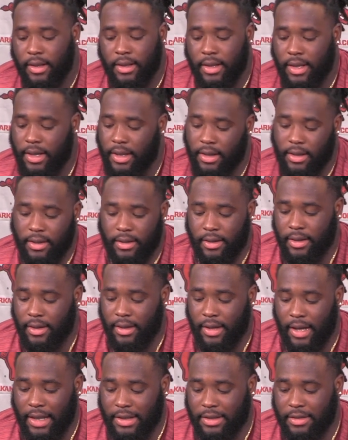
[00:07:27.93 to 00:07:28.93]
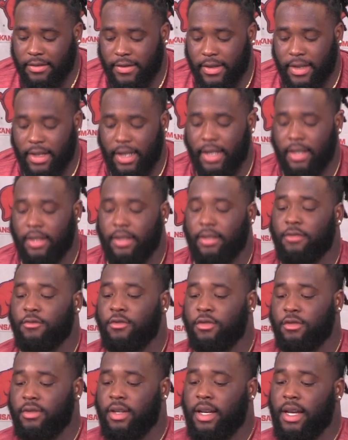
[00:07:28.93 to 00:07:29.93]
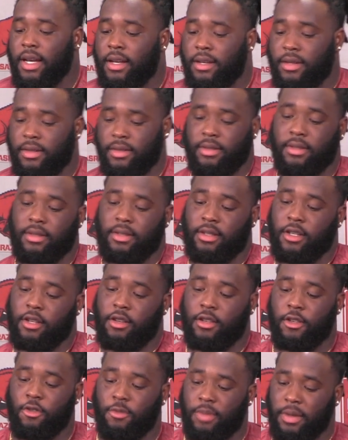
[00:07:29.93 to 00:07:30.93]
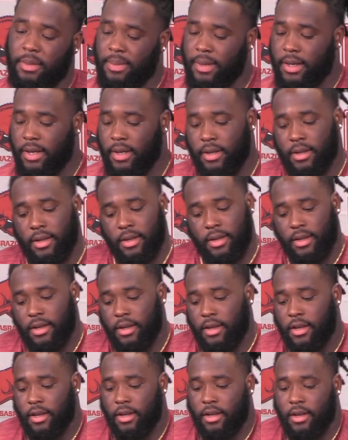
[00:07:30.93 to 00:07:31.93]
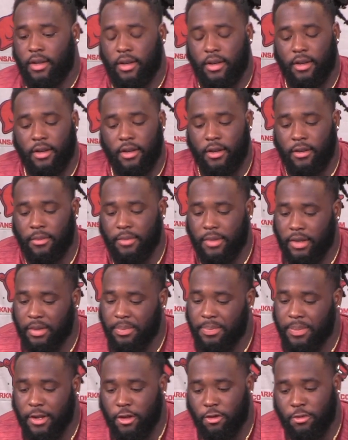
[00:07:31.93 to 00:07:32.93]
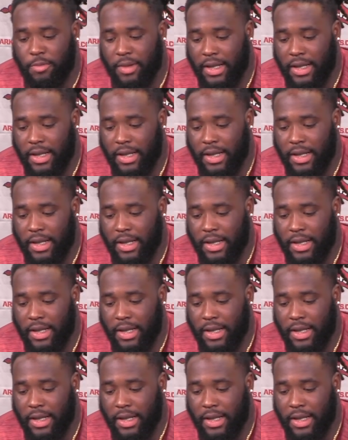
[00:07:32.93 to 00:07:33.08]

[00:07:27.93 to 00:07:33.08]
Like, I just feel like when you got good QB play, good QB